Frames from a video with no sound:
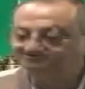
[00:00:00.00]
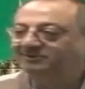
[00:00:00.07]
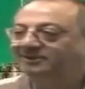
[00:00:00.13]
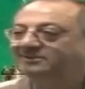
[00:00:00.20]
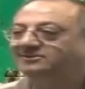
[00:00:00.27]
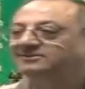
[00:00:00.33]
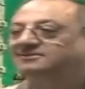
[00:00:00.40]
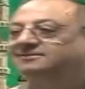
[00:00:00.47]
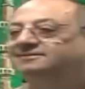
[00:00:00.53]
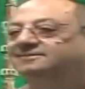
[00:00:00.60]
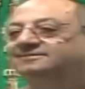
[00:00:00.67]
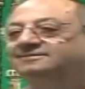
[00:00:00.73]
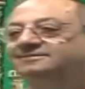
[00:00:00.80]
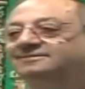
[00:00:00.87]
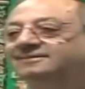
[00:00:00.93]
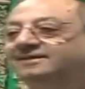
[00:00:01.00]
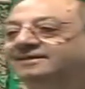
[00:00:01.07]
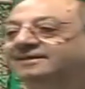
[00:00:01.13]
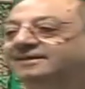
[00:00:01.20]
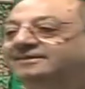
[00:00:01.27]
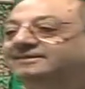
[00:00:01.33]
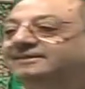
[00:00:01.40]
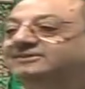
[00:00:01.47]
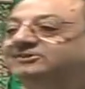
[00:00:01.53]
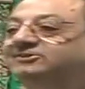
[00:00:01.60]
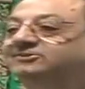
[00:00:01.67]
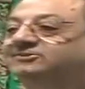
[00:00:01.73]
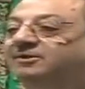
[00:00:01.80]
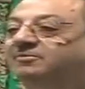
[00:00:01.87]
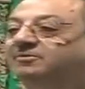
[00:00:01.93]
is this? This
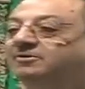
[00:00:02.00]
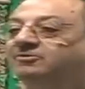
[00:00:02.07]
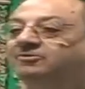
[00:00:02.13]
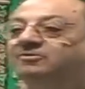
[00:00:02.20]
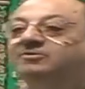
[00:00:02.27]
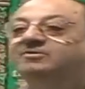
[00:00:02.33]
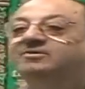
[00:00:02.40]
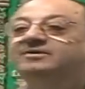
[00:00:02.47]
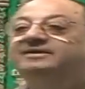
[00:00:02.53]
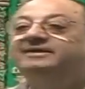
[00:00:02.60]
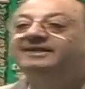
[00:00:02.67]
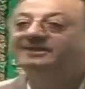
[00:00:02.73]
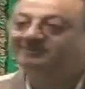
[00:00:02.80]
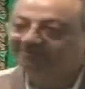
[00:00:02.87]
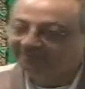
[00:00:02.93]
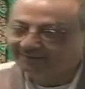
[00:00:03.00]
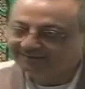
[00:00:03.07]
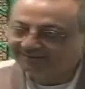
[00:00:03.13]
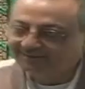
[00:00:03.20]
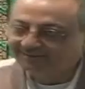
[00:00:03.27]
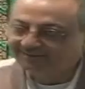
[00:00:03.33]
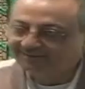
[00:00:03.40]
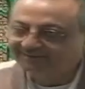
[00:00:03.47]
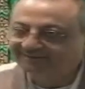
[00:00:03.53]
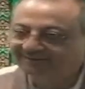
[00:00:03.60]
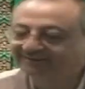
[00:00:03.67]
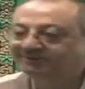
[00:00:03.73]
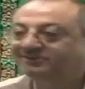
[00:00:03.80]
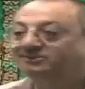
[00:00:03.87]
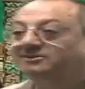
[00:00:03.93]
is Tamizu Nispati.
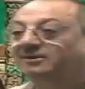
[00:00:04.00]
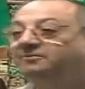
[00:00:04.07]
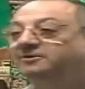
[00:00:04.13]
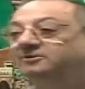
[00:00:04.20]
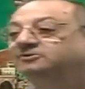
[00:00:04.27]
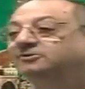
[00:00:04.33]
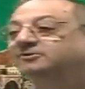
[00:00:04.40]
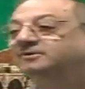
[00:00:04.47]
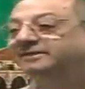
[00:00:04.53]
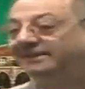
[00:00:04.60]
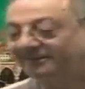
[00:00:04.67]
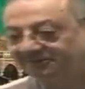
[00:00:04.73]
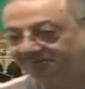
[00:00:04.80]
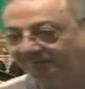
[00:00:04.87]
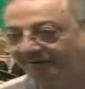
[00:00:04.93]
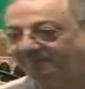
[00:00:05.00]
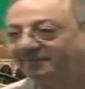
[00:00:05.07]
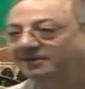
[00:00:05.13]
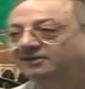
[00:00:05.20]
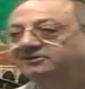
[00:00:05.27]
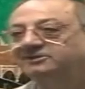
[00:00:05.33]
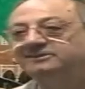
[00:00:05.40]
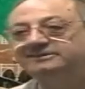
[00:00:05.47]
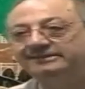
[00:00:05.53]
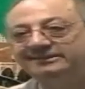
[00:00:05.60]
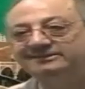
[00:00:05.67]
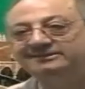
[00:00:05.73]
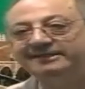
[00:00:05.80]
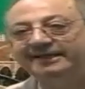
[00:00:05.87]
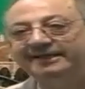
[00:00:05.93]
This is Tamizu Nispa. Because in this
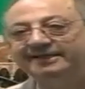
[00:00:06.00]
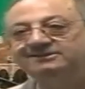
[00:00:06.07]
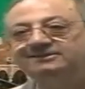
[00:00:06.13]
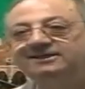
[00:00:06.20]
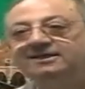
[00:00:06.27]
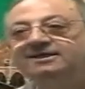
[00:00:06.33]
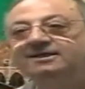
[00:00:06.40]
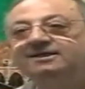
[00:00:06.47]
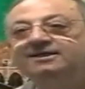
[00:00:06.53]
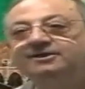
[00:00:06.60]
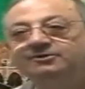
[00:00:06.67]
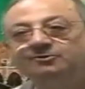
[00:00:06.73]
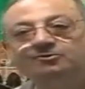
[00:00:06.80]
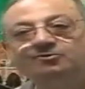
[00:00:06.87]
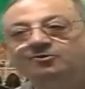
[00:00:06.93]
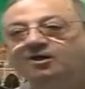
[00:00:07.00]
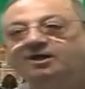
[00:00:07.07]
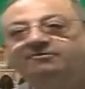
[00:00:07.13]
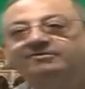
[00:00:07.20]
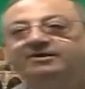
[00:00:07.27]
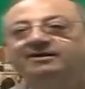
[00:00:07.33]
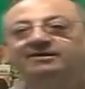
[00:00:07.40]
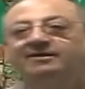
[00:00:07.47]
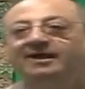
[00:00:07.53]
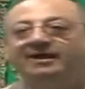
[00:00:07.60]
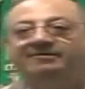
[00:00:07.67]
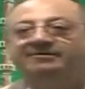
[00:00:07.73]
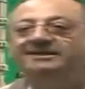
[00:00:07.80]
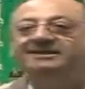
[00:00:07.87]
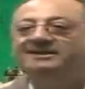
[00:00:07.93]
case, you do not
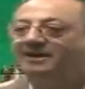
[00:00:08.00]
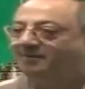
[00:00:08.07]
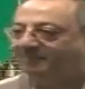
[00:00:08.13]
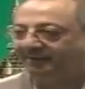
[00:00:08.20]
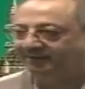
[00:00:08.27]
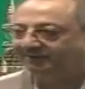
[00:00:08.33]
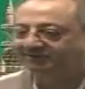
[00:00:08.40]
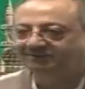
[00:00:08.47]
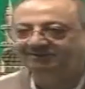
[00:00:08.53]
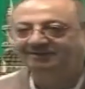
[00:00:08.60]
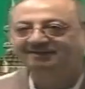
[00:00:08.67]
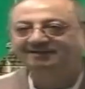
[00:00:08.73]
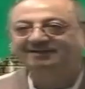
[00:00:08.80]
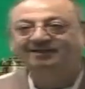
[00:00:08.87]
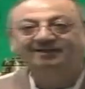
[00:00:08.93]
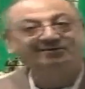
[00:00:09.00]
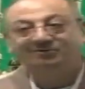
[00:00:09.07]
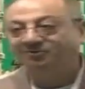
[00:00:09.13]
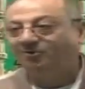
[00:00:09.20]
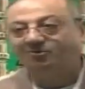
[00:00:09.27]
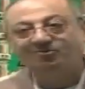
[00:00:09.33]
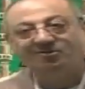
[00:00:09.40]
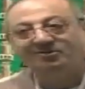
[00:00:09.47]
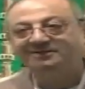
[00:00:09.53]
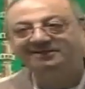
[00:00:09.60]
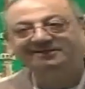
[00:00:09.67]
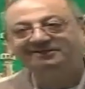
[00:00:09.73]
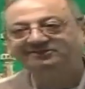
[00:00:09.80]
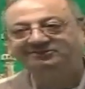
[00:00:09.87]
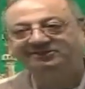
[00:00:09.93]
have any numbers. No
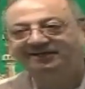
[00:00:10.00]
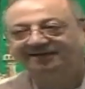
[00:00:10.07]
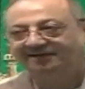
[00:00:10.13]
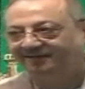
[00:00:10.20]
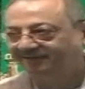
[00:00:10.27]
quantities here.